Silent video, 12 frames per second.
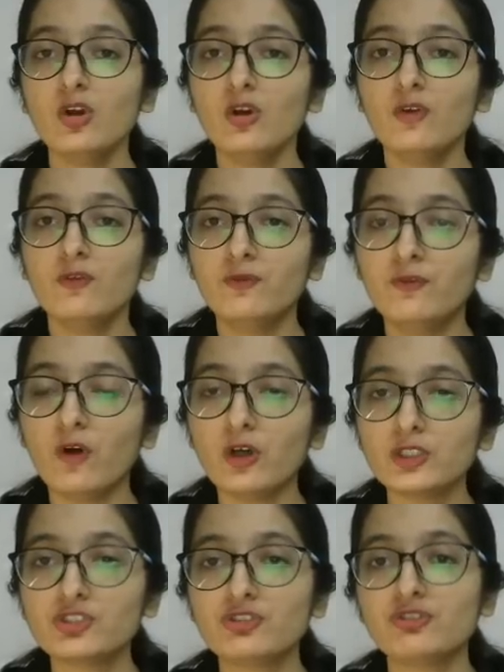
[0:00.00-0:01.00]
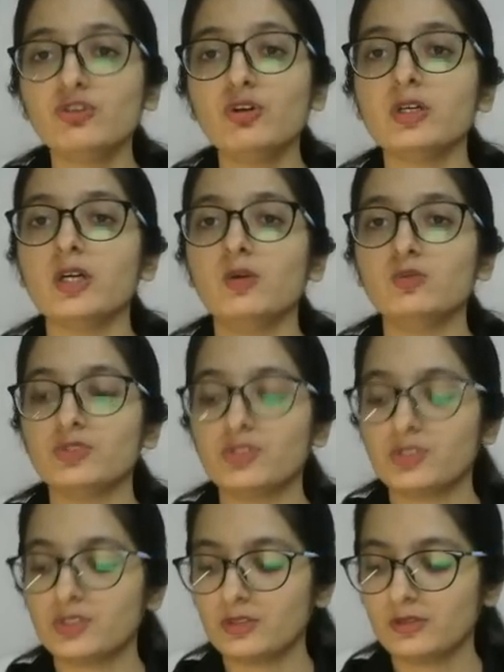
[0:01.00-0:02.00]
Vostro
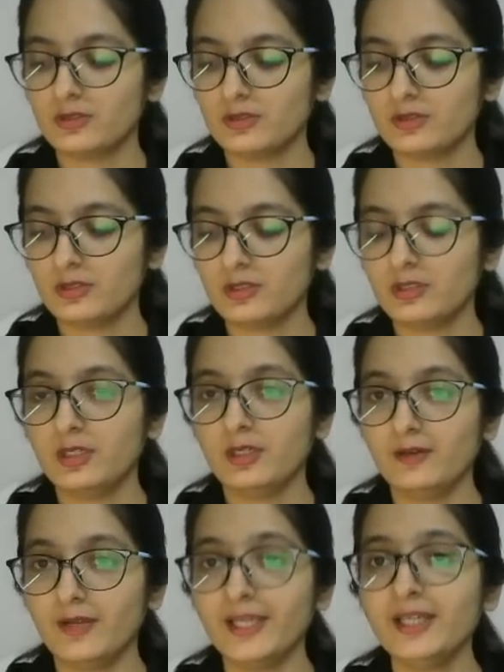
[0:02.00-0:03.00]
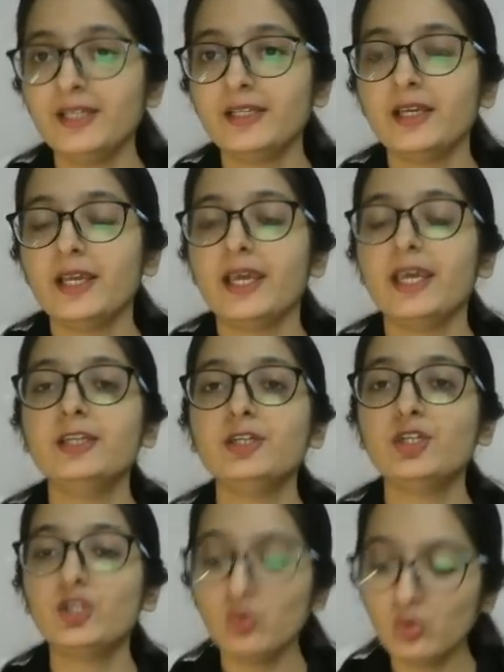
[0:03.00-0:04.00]
accounts, right,
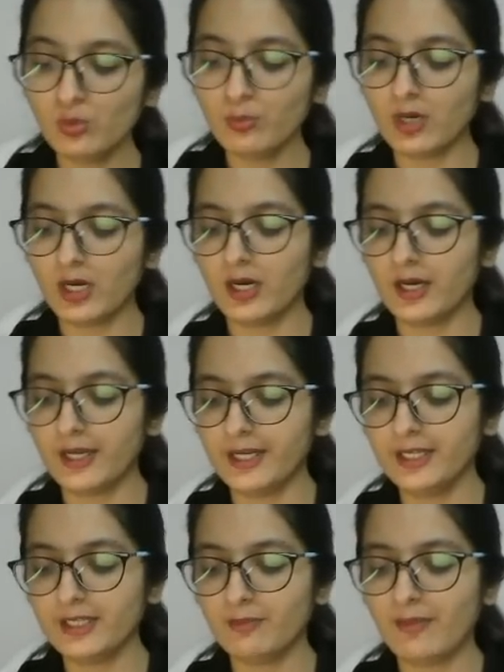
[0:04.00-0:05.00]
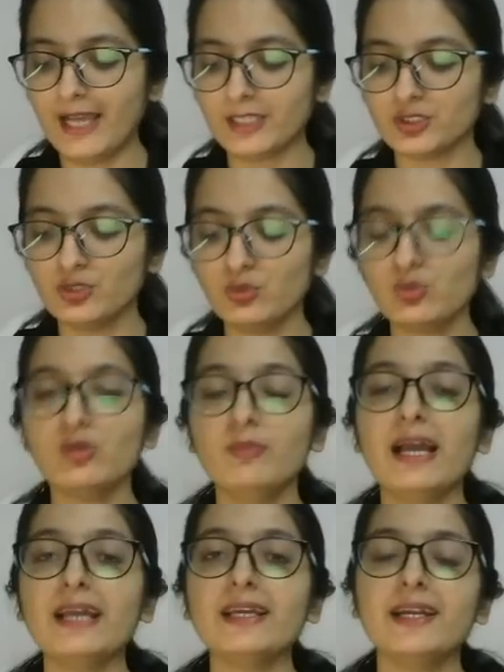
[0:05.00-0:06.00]
in 2 Indian banks, UCO
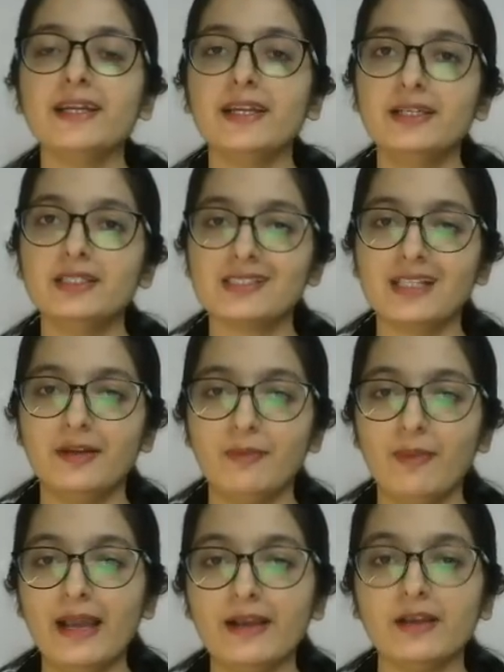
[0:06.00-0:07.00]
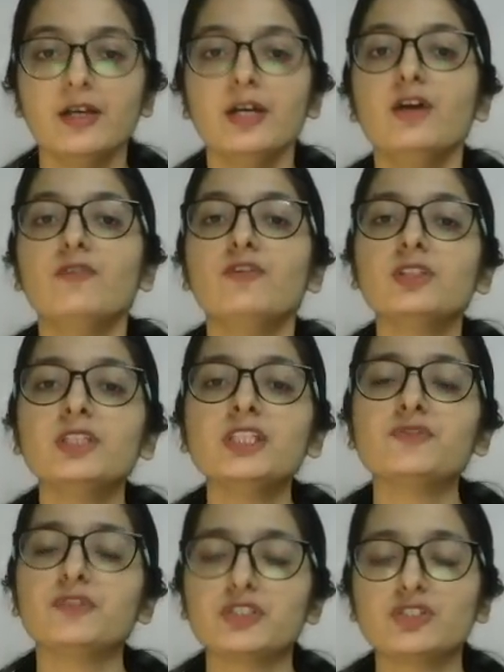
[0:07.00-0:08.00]
Bank and IndusLand Bank. For
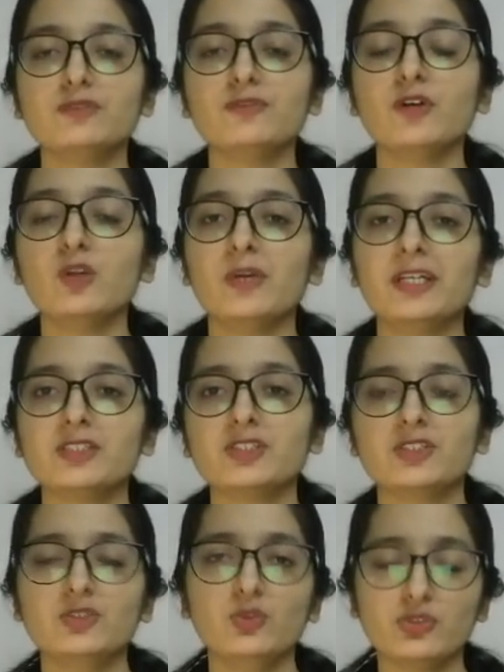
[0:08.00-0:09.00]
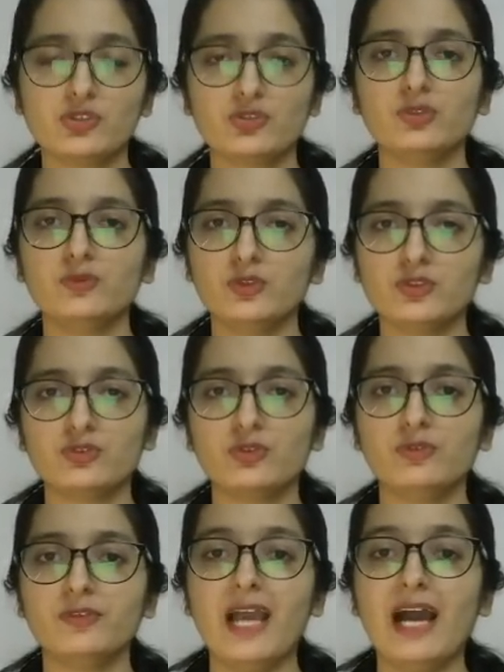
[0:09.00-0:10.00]
this, first of all, what is this Nostro
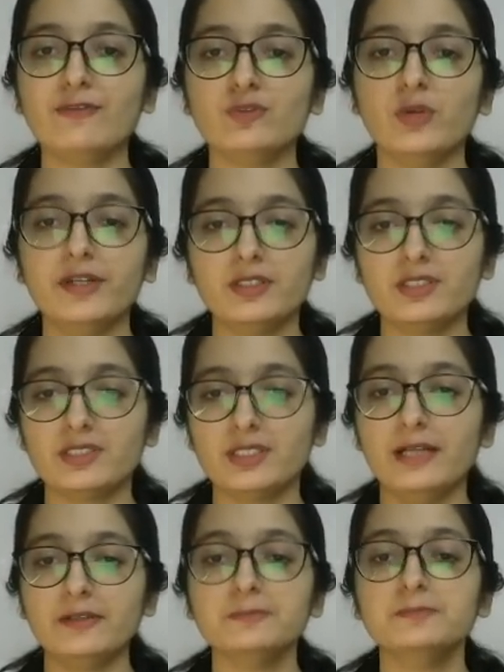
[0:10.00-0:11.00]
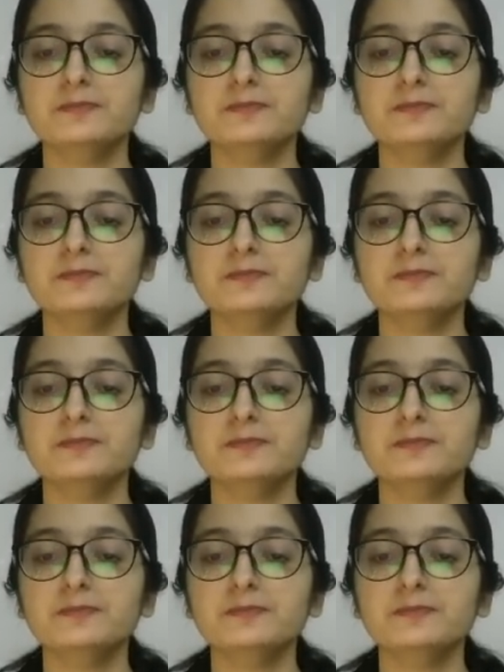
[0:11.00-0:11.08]
Vostro? We have to understand.